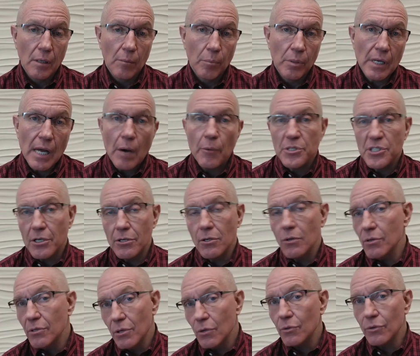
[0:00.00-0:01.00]
But I was a
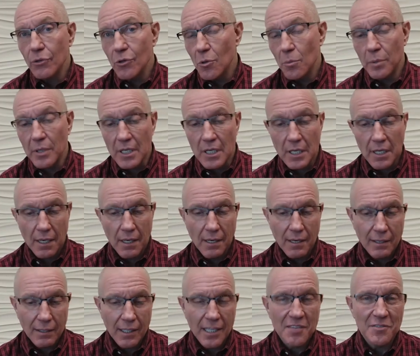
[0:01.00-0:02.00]
UU newbie.
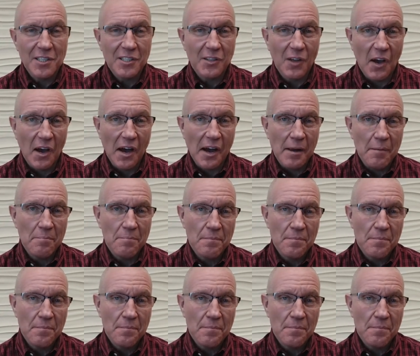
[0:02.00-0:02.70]
Give it time.